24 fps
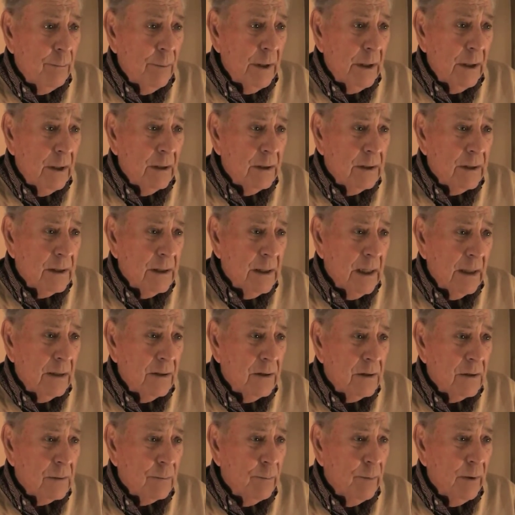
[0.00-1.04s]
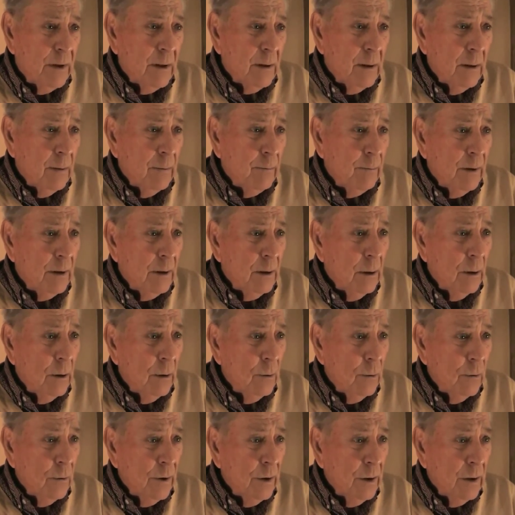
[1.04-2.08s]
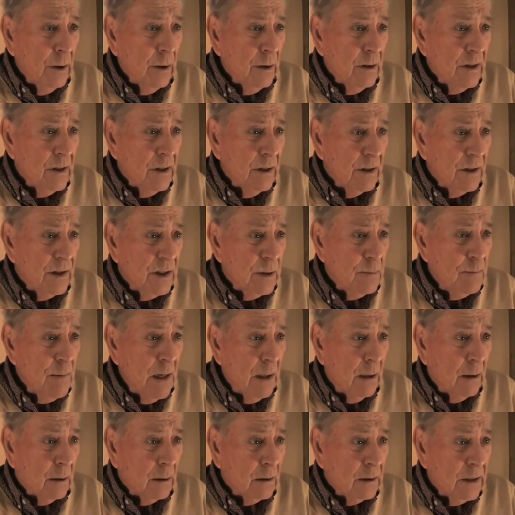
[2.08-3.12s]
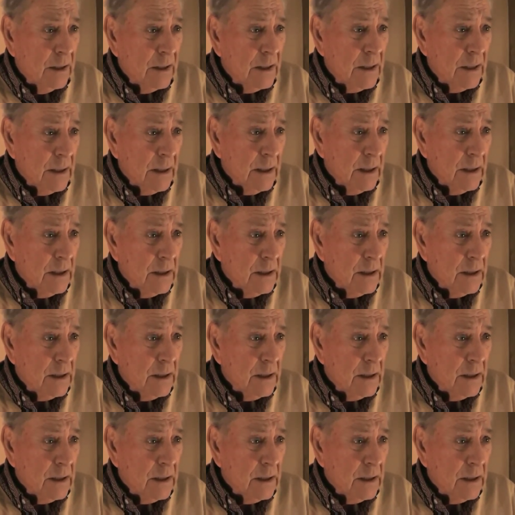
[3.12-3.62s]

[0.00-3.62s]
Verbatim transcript: because that's below the smell, you see.